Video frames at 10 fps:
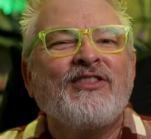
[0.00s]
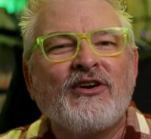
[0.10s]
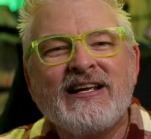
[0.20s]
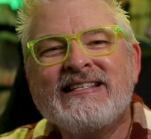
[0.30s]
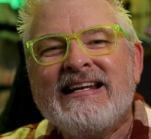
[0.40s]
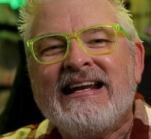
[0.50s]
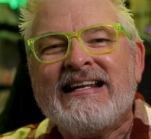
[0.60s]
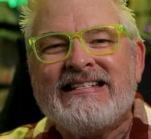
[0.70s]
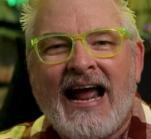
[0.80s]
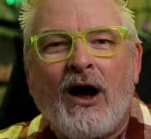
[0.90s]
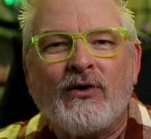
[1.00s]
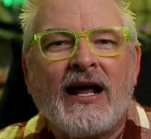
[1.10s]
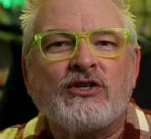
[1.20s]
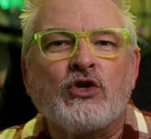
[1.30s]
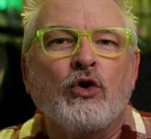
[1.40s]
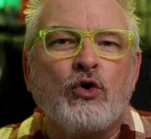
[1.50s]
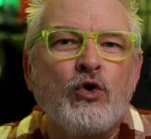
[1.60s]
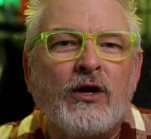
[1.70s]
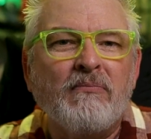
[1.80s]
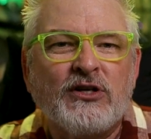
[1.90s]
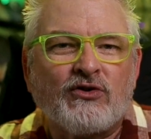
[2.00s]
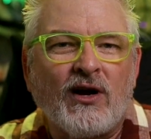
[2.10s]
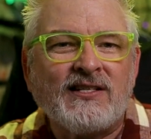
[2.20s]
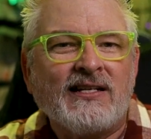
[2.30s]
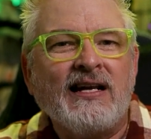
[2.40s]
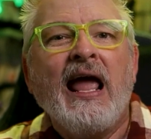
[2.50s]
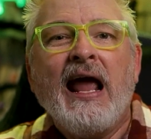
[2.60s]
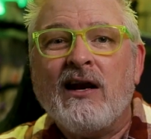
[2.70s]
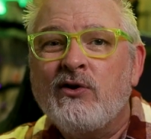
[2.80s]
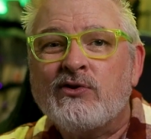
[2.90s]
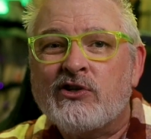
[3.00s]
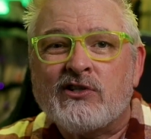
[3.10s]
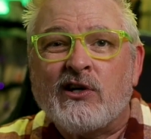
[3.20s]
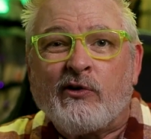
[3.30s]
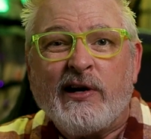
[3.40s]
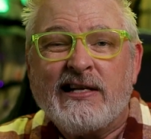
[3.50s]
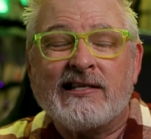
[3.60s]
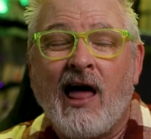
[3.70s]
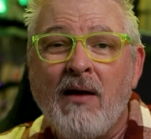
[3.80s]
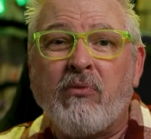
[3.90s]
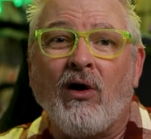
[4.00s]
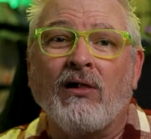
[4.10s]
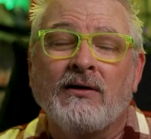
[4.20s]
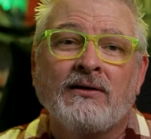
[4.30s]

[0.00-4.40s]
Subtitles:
there isn't any doubt as to who can be trusted and who's just a greedy slimeball.